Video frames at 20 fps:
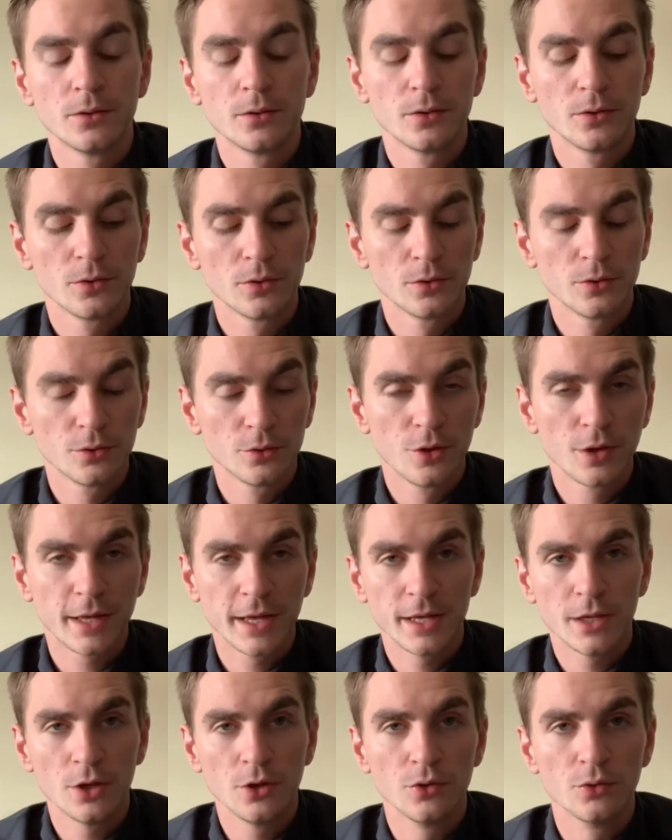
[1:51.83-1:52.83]
look at
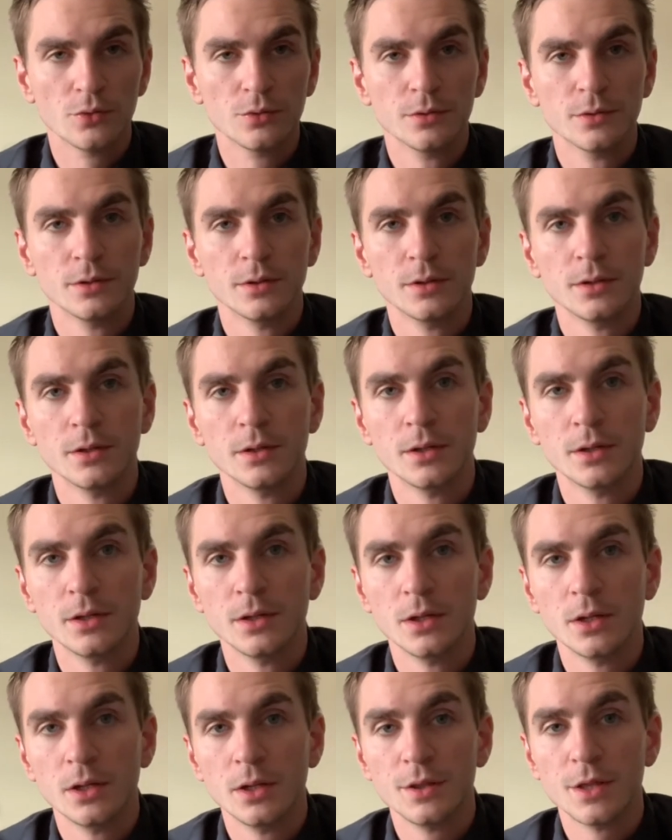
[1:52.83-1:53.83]
you.
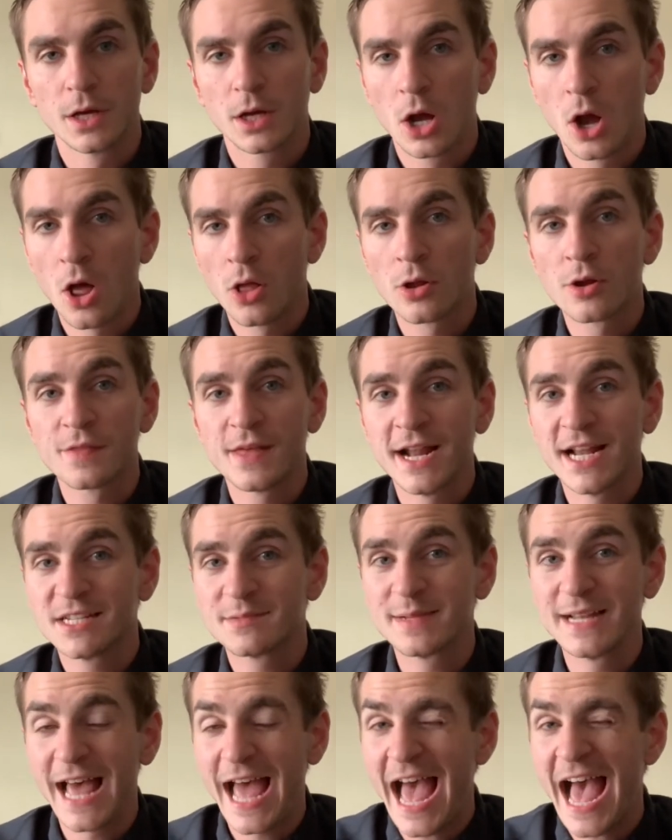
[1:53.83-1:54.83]
The color that has
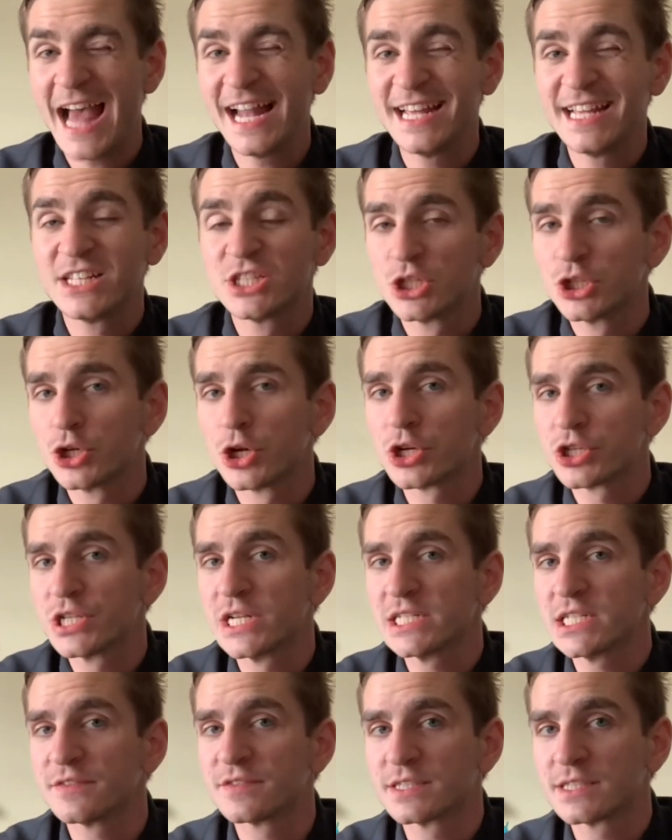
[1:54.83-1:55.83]
been added to your
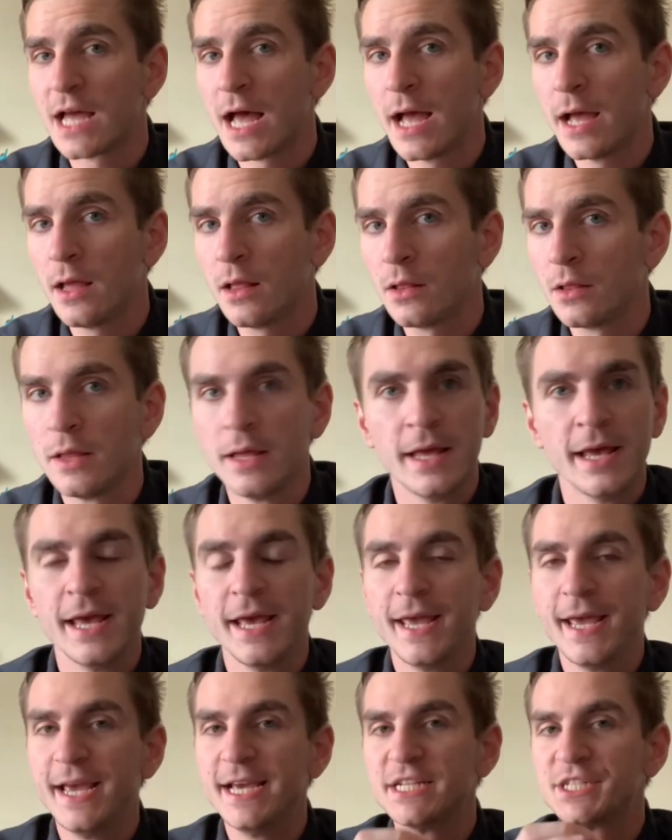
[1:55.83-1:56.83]
sense of style
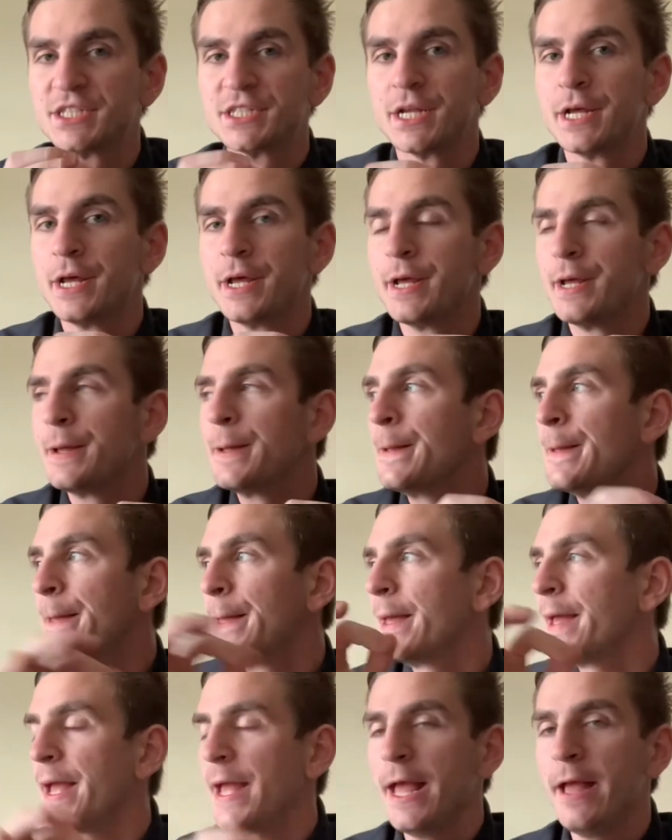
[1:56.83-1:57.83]
is
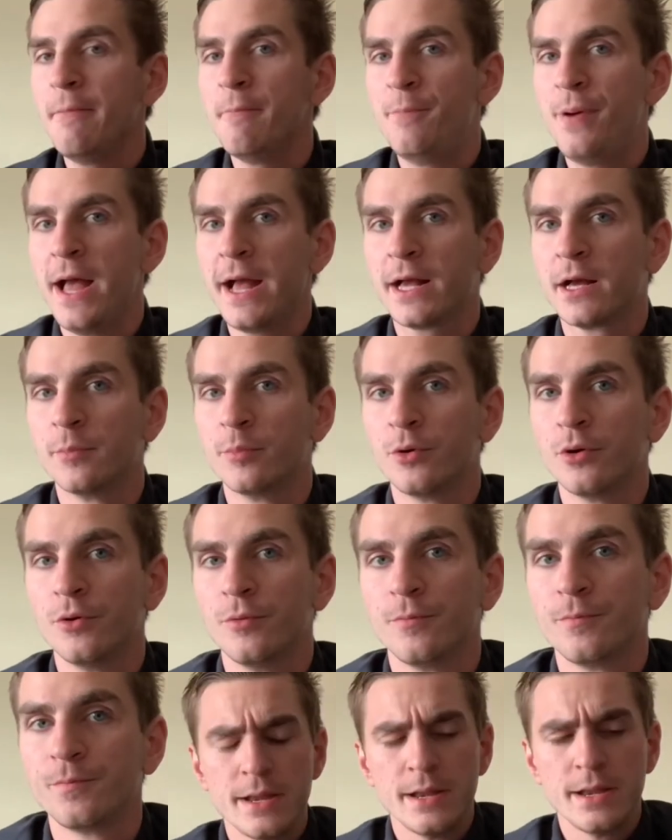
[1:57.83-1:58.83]
impeccable."
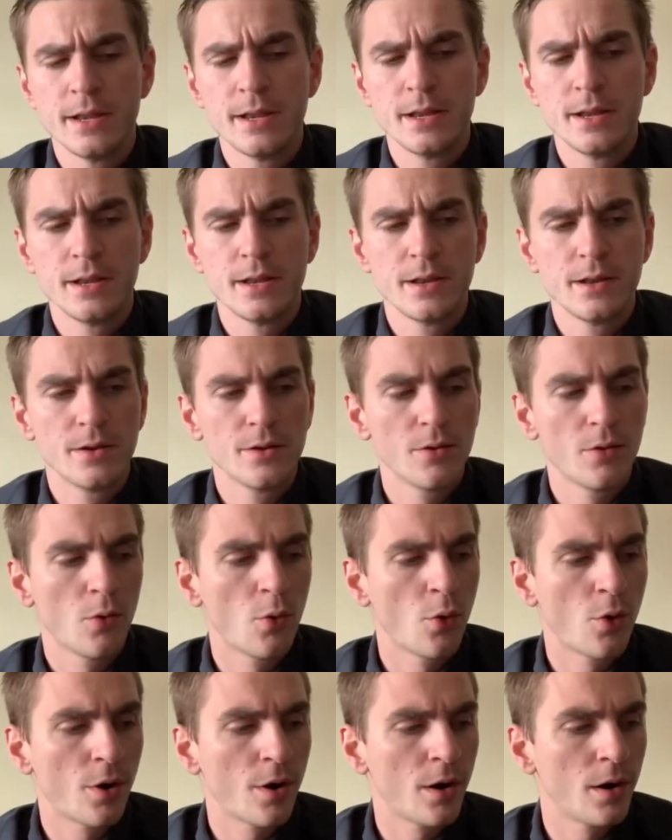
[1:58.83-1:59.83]

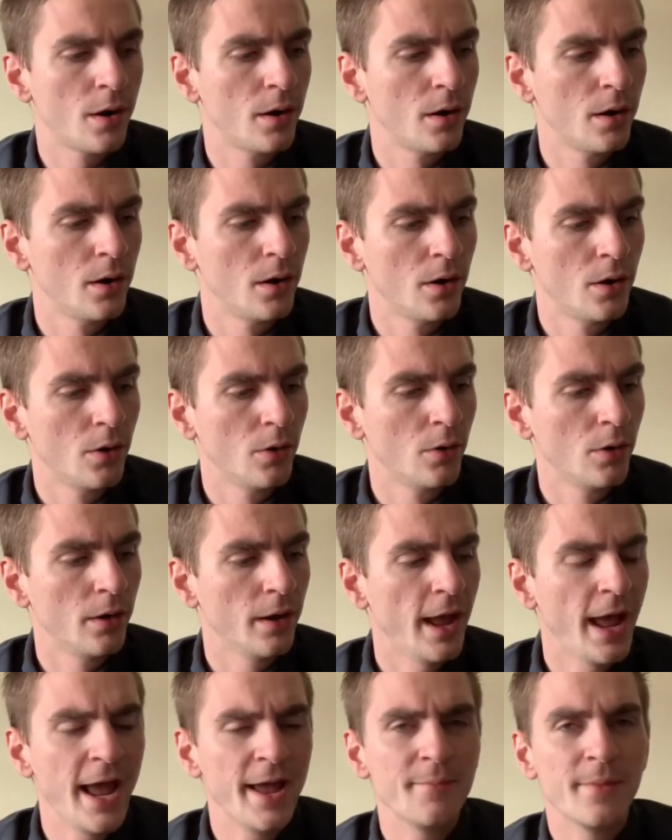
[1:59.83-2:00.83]
Or,
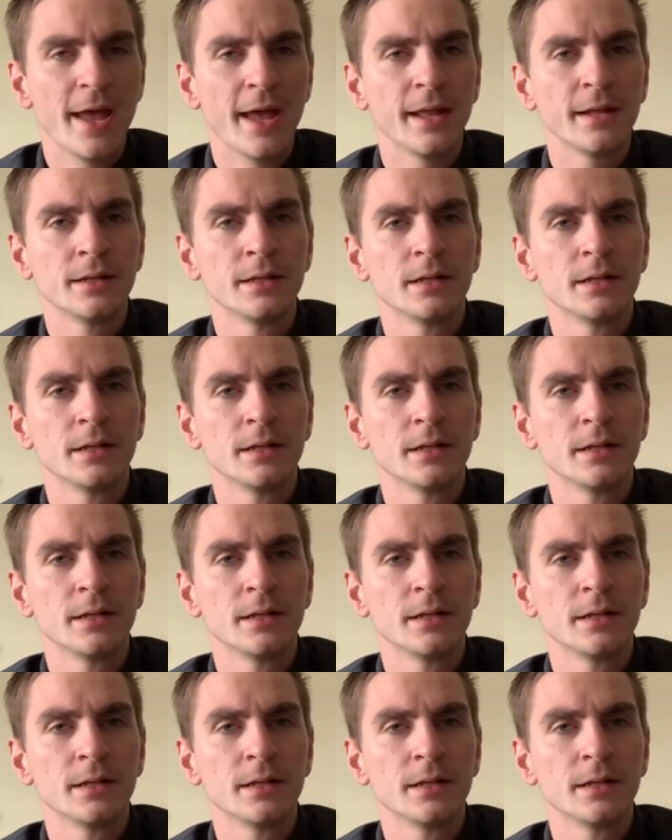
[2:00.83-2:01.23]
"Hey man,